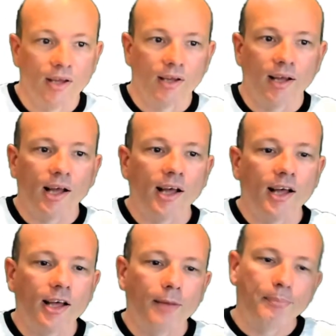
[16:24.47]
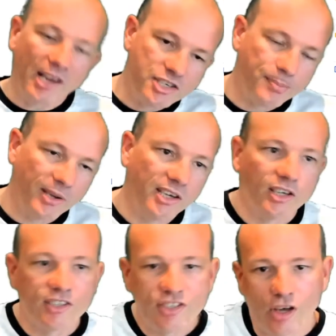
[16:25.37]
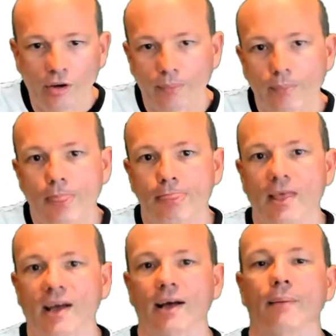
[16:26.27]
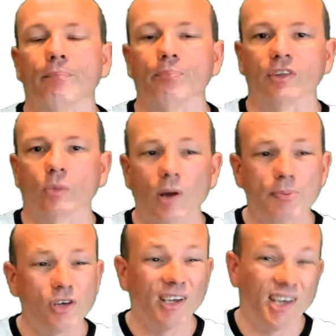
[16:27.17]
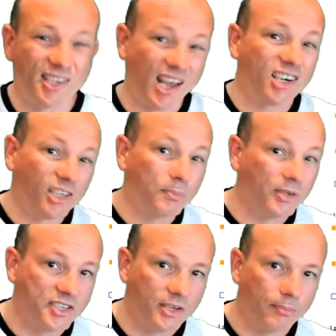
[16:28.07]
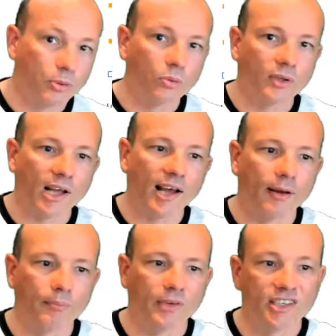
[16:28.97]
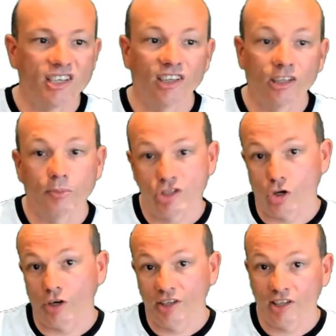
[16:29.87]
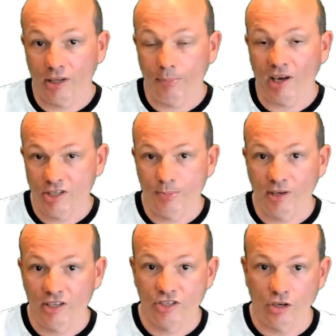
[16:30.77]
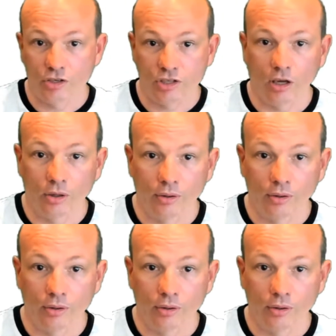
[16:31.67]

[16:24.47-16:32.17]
Page speed. So the website is actually pretty simple. It's a little bit shocking that their page speed is so slow,